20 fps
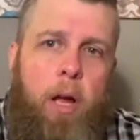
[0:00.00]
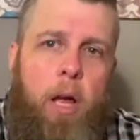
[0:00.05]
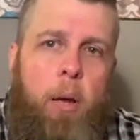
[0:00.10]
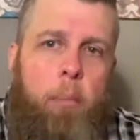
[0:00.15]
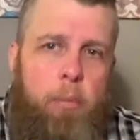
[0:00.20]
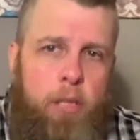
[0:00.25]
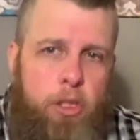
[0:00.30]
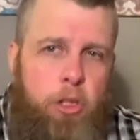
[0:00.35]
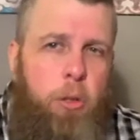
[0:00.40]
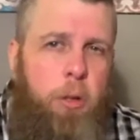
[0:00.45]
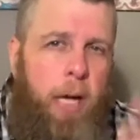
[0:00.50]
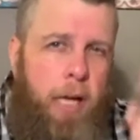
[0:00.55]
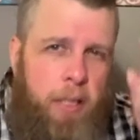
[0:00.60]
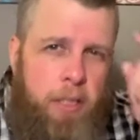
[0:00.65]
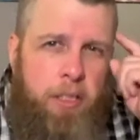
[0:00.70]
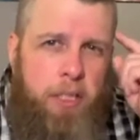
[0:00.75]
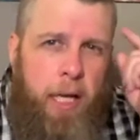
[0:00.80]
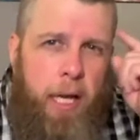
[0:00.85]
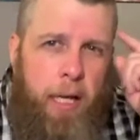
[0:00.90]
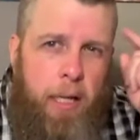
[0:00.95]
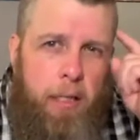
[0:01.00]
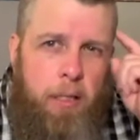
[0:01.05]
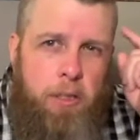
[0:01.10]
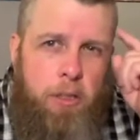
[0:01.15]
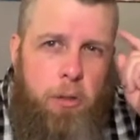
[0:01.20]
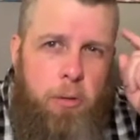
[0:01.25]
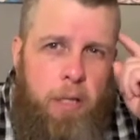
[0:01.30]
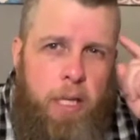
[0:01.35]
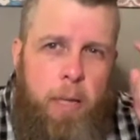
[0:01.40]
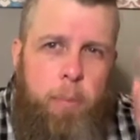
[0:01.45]
but you got a checklist.
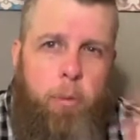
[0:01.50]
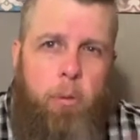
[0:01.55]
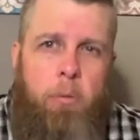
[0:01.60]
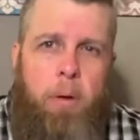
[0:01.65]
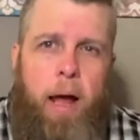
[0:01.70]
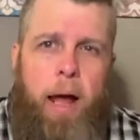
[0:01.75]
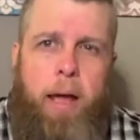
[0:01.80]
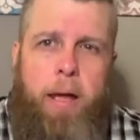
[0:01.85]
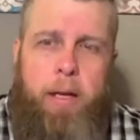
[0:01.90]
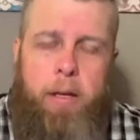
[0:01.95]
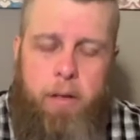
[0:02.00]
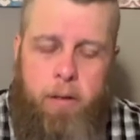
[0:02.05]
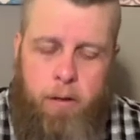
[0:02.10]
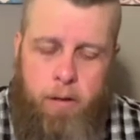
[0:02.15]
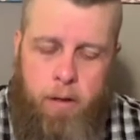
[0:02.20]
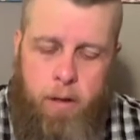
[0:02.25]
You keep it right here,